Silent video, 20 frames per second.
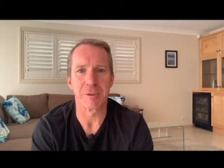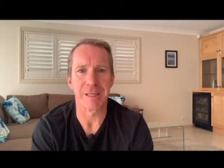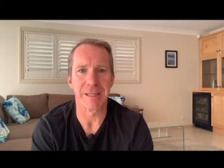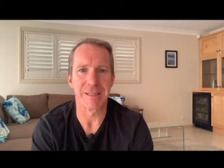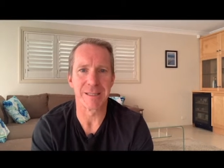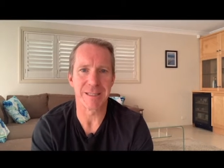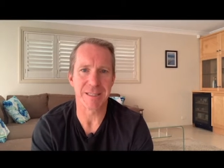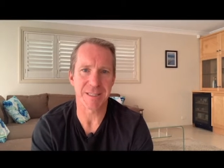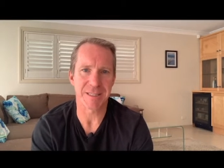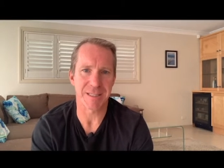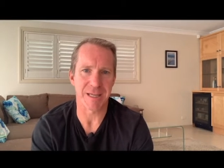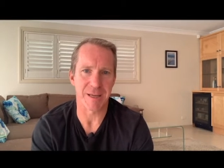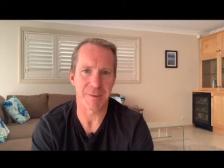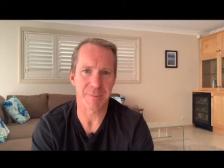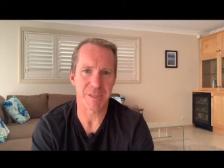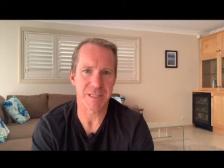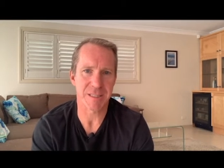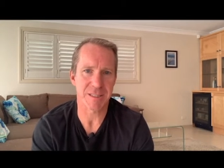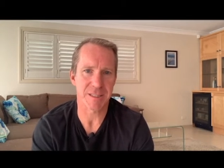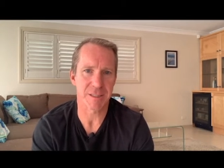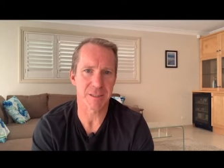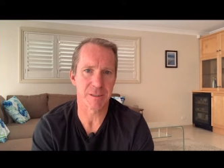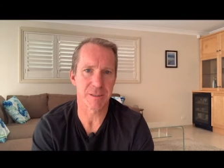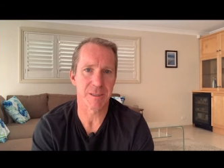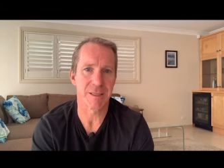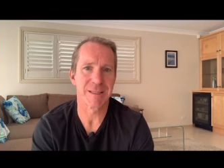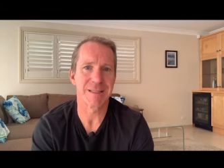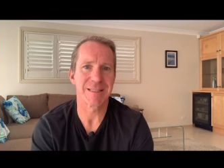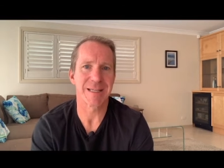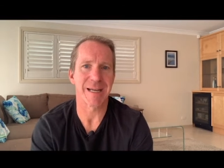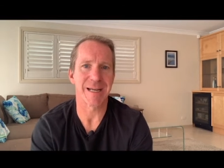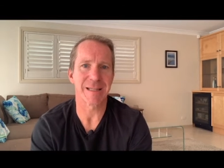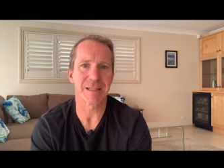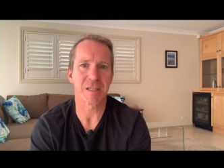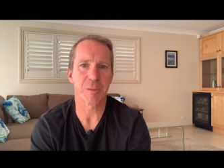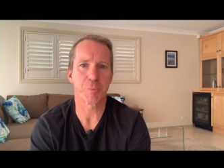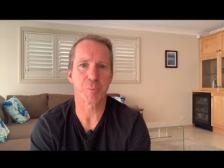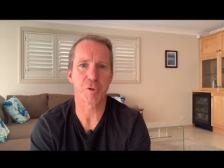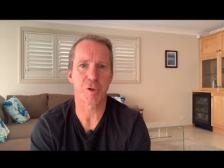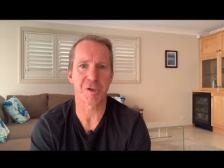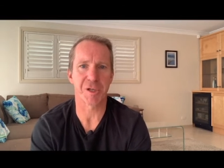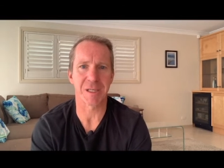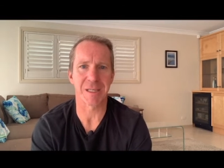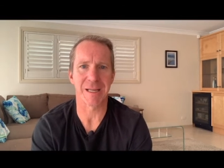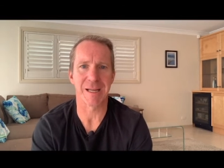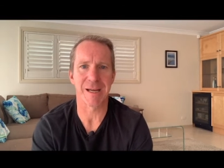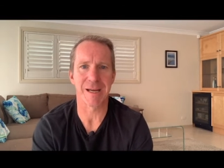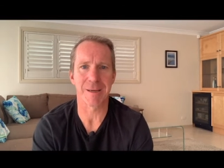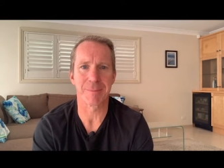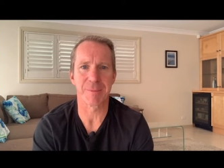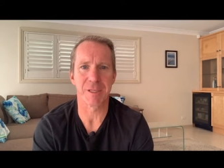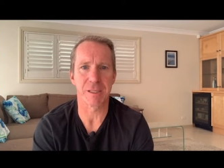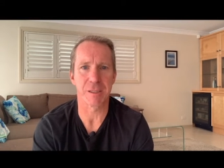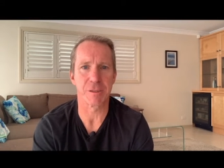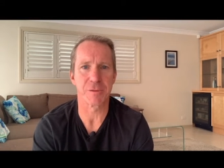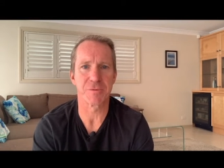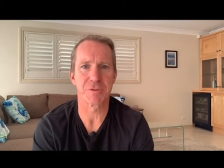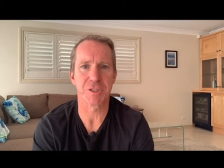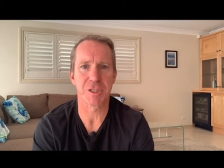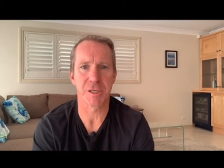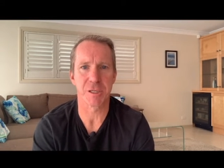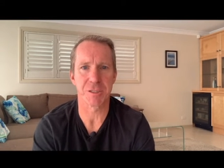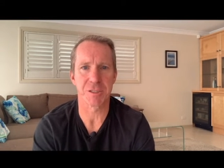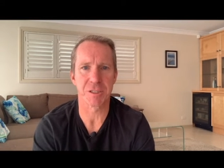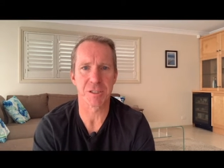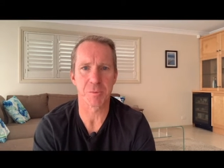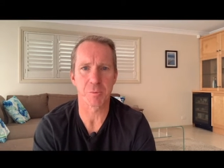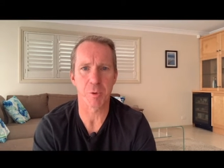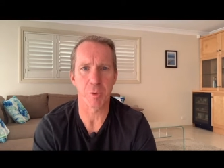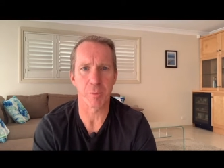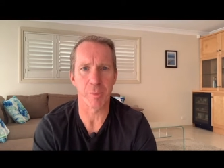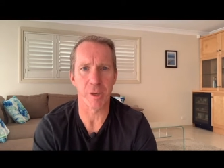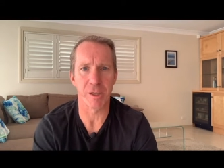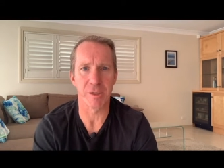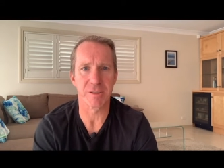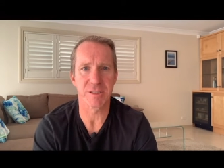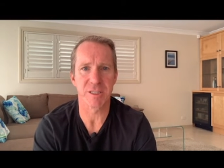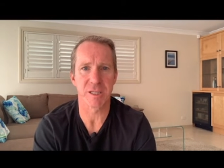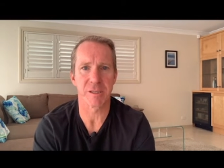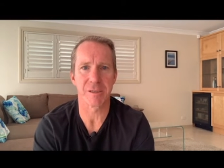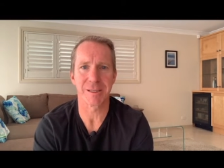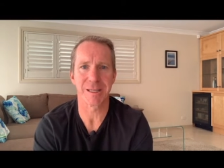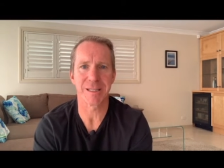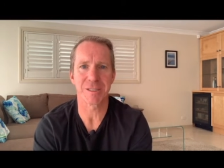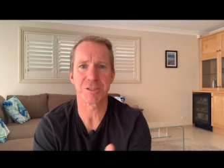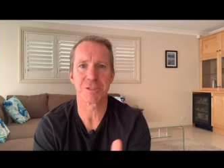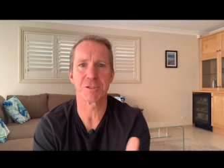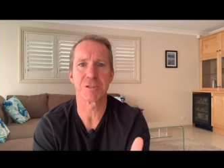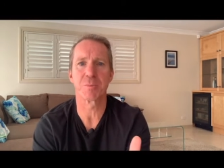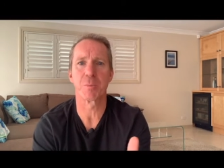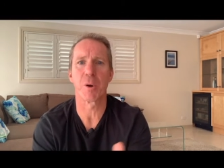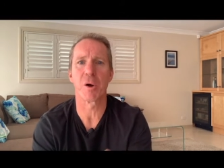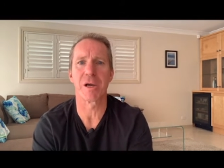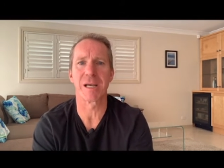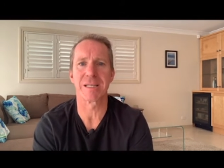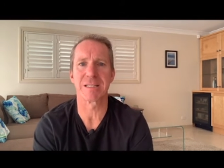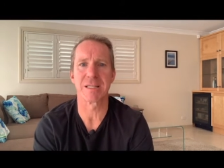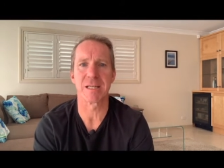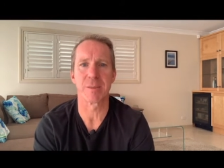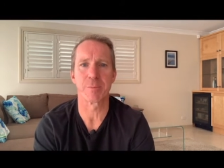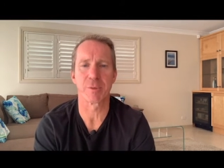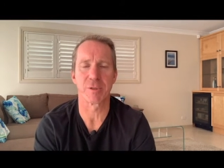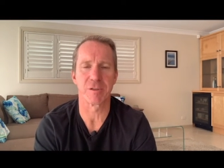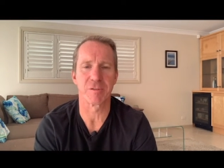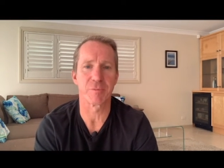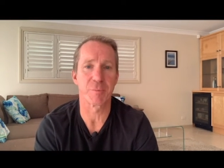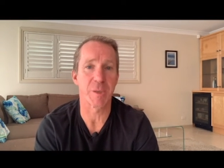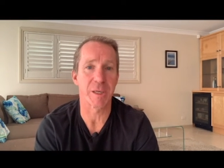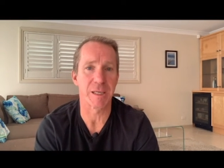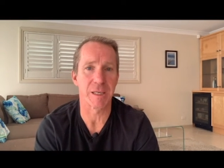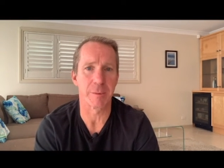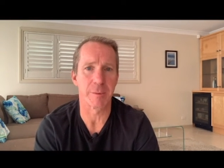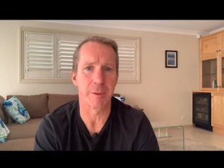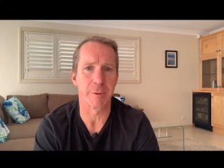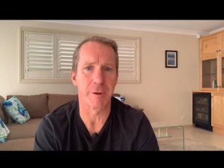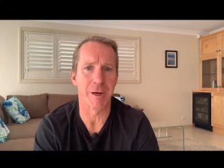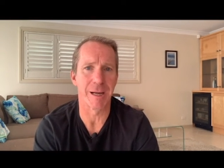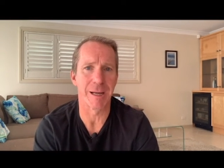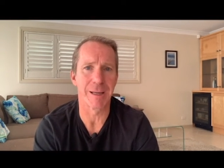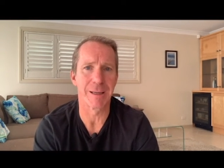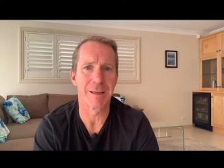in this step is to take the product name that you've chosen to promote. So let's use my example of P W A.